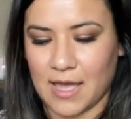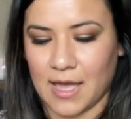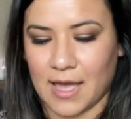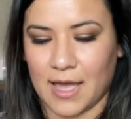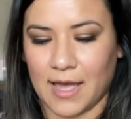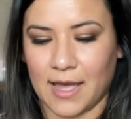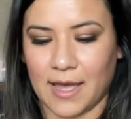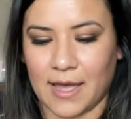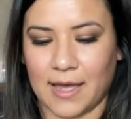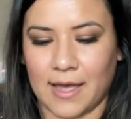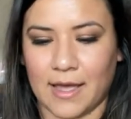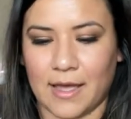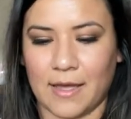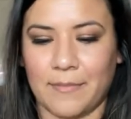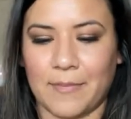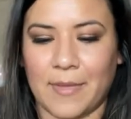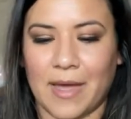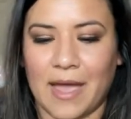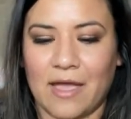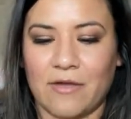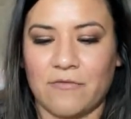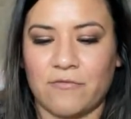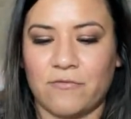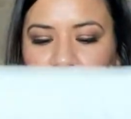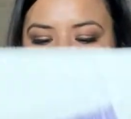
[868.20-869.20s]
Um,
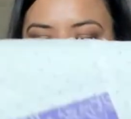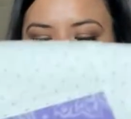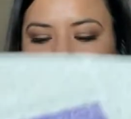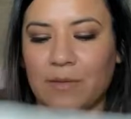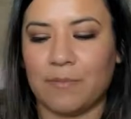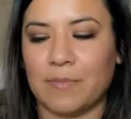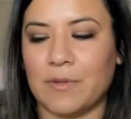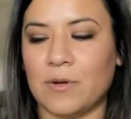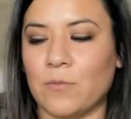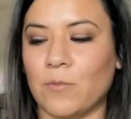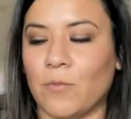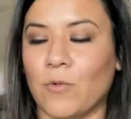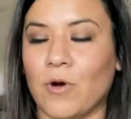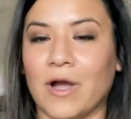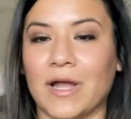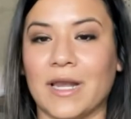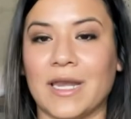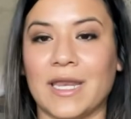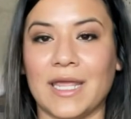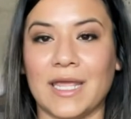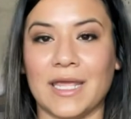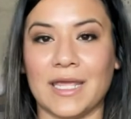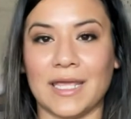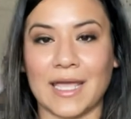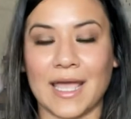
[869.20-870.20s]
I've really been
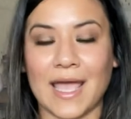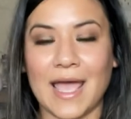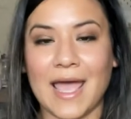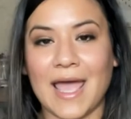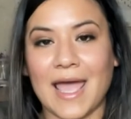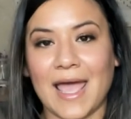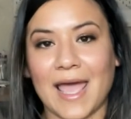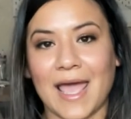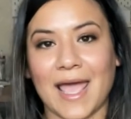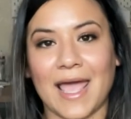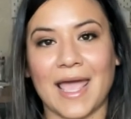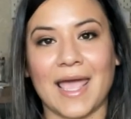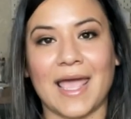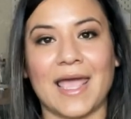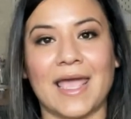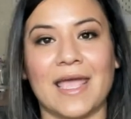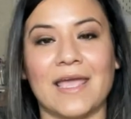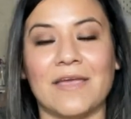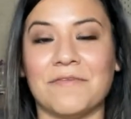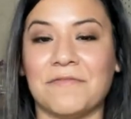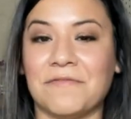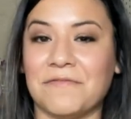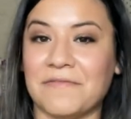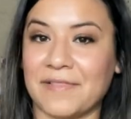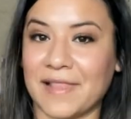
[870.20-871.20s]
wanting
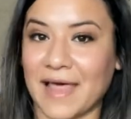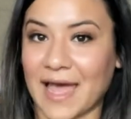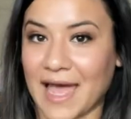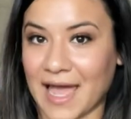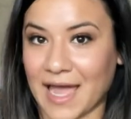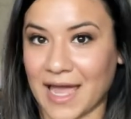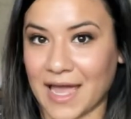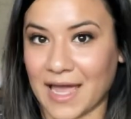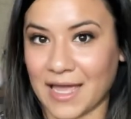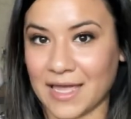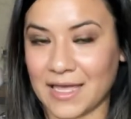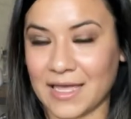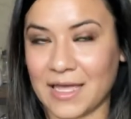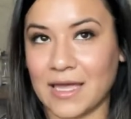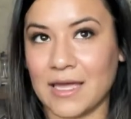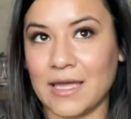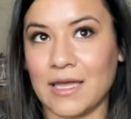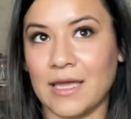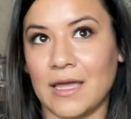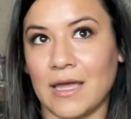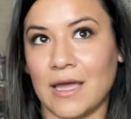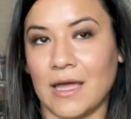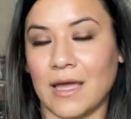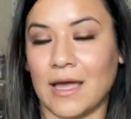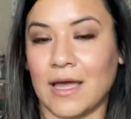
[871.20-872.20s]
a flag,
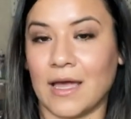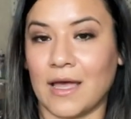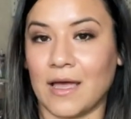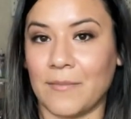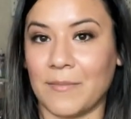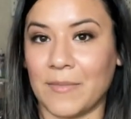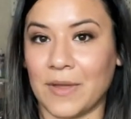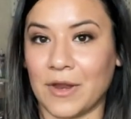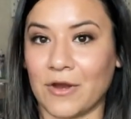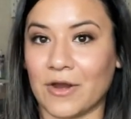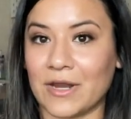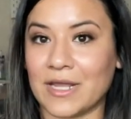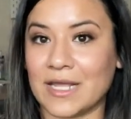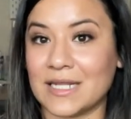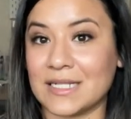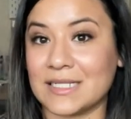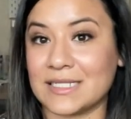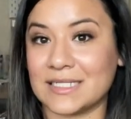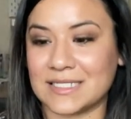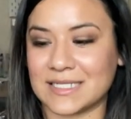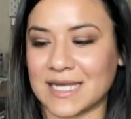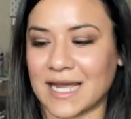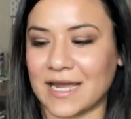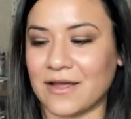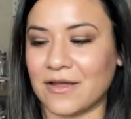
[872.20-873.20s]
uh, American
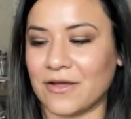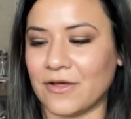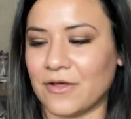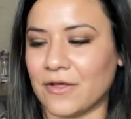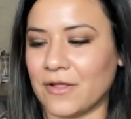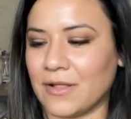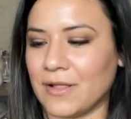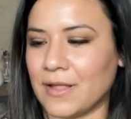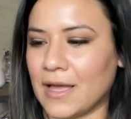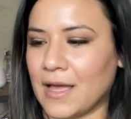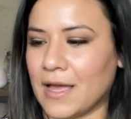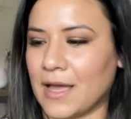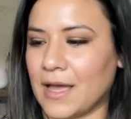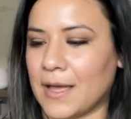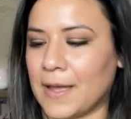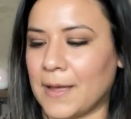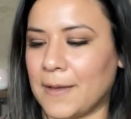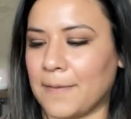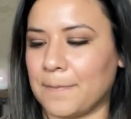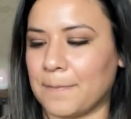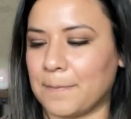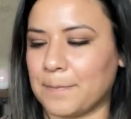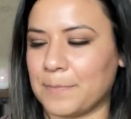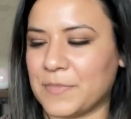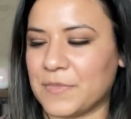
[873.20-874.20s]
style
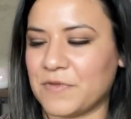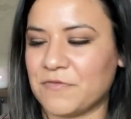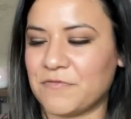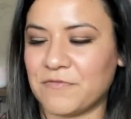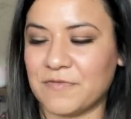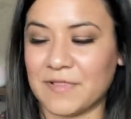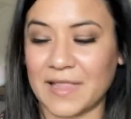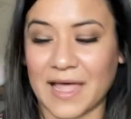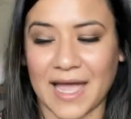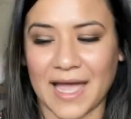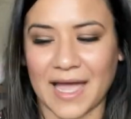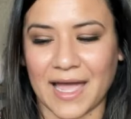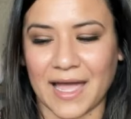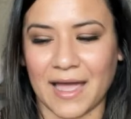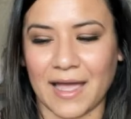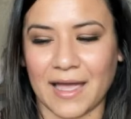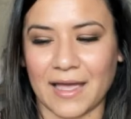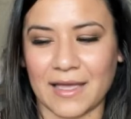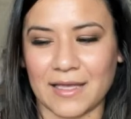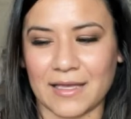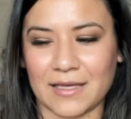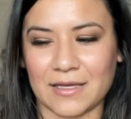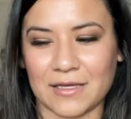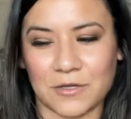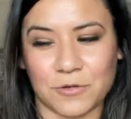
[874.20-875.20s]
um,
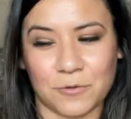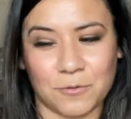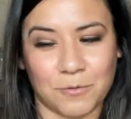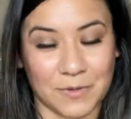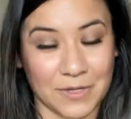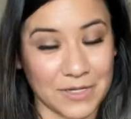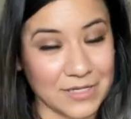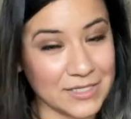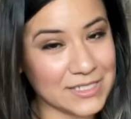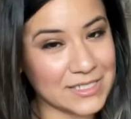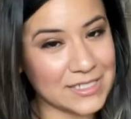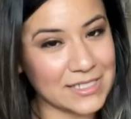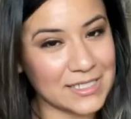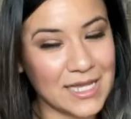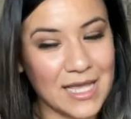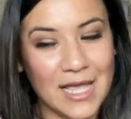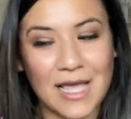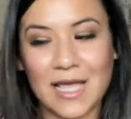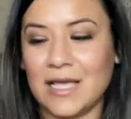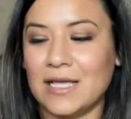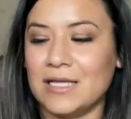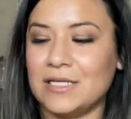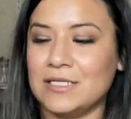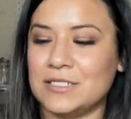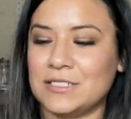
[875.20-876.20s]
flag quilt.
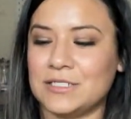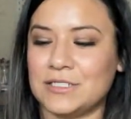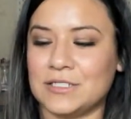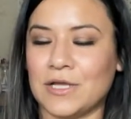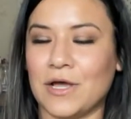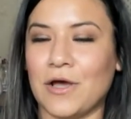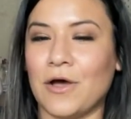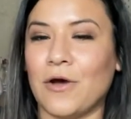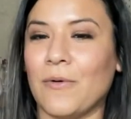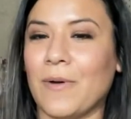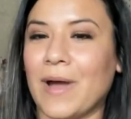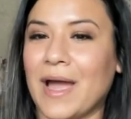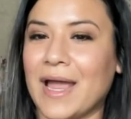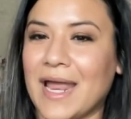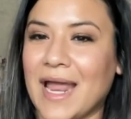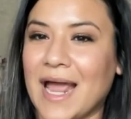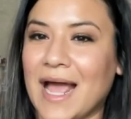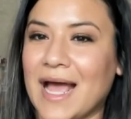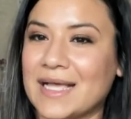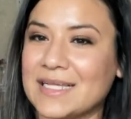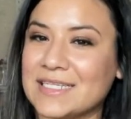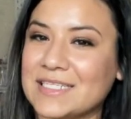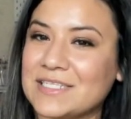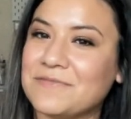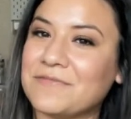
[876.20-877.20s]
So I
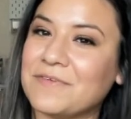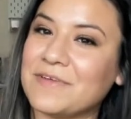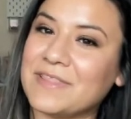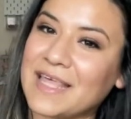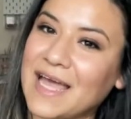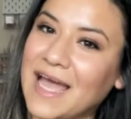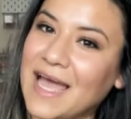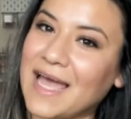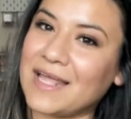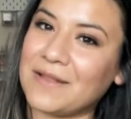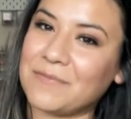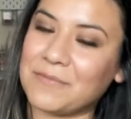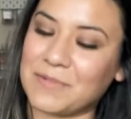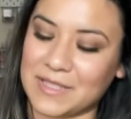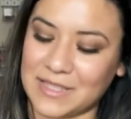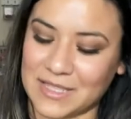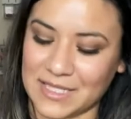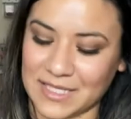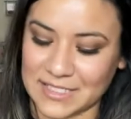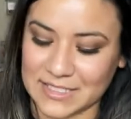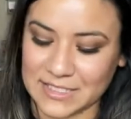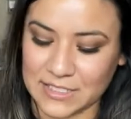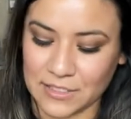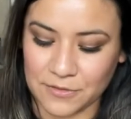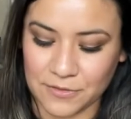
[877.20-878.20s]
asked for that with
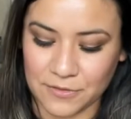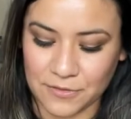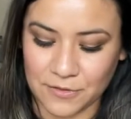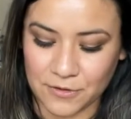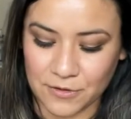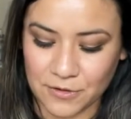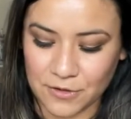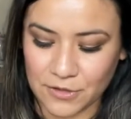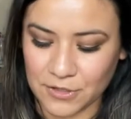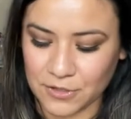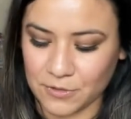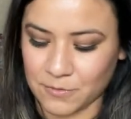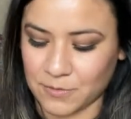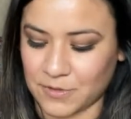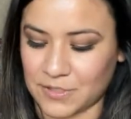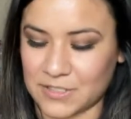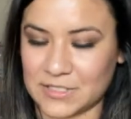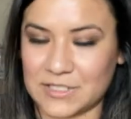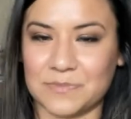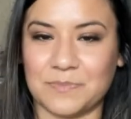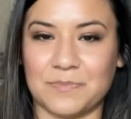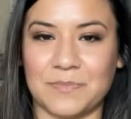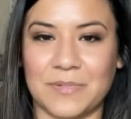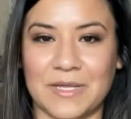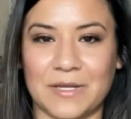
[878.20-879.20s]
this third
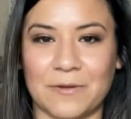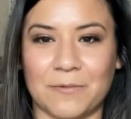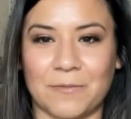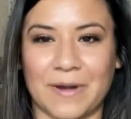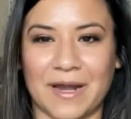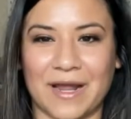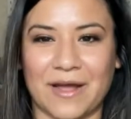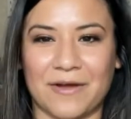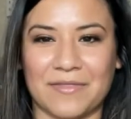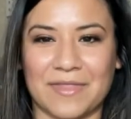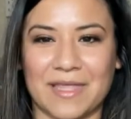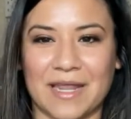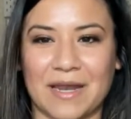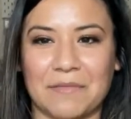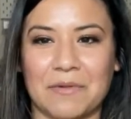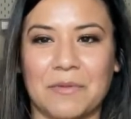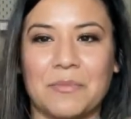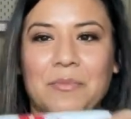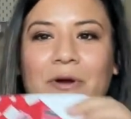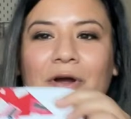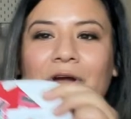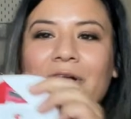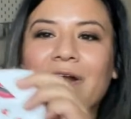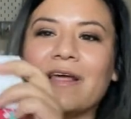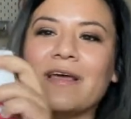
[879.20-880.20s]
quilt bee round that I'm a
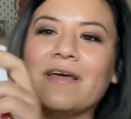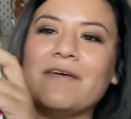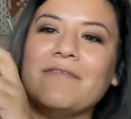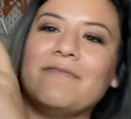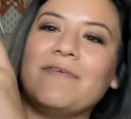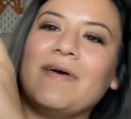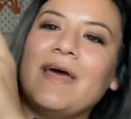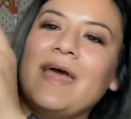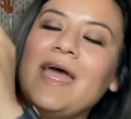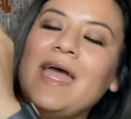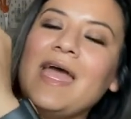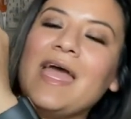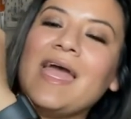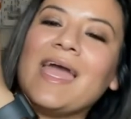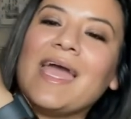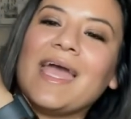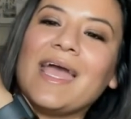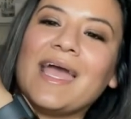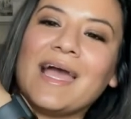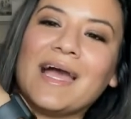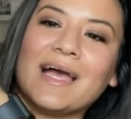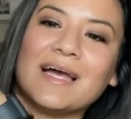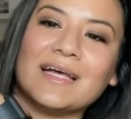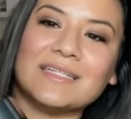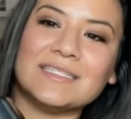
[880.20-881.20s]
part of.
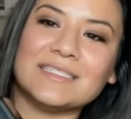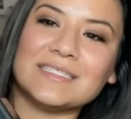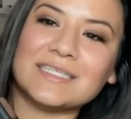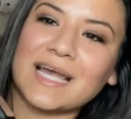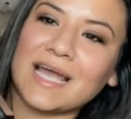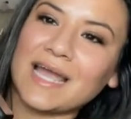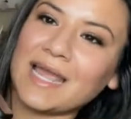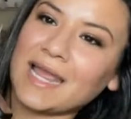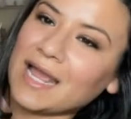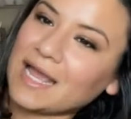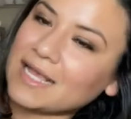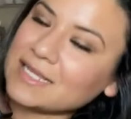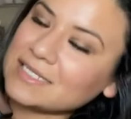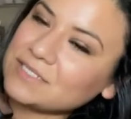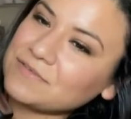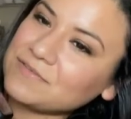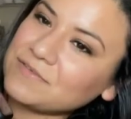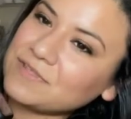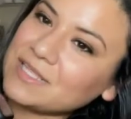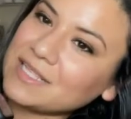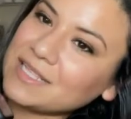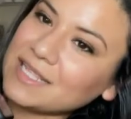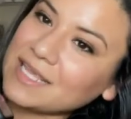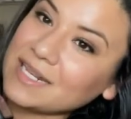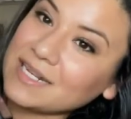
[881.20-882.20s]
And I asked for
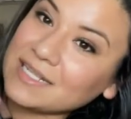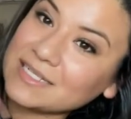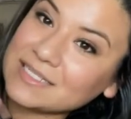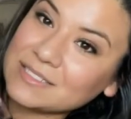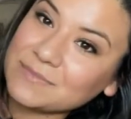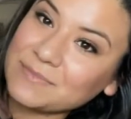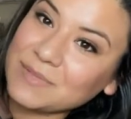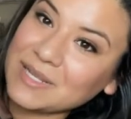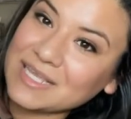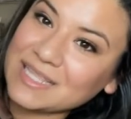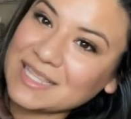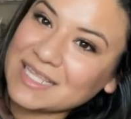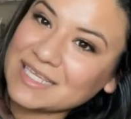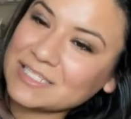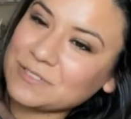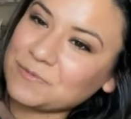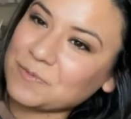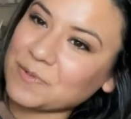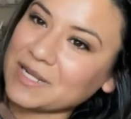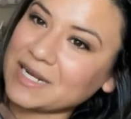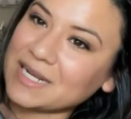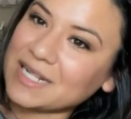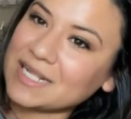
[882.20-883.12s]
the ladies to make this one.